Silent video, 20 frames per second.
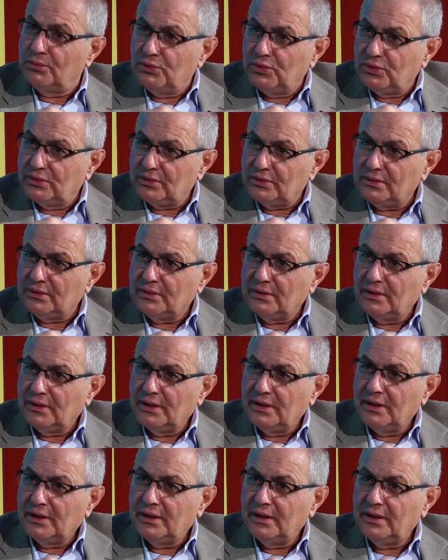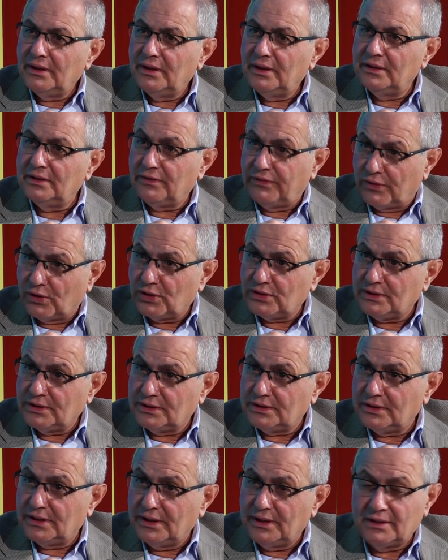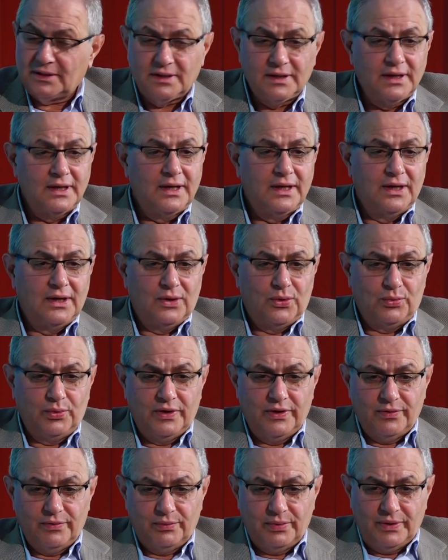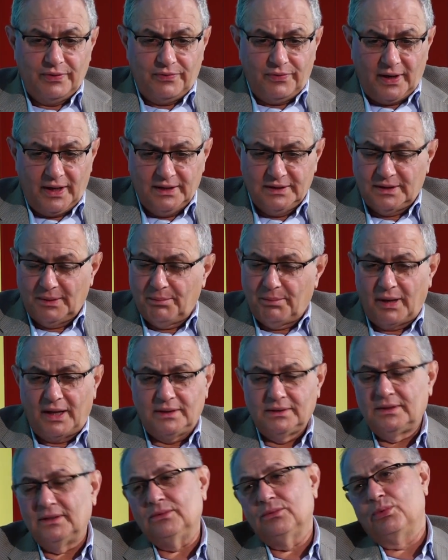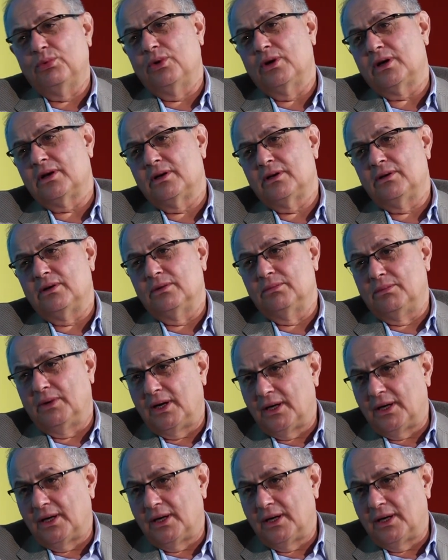the moon in the frozen state. We find abundant water on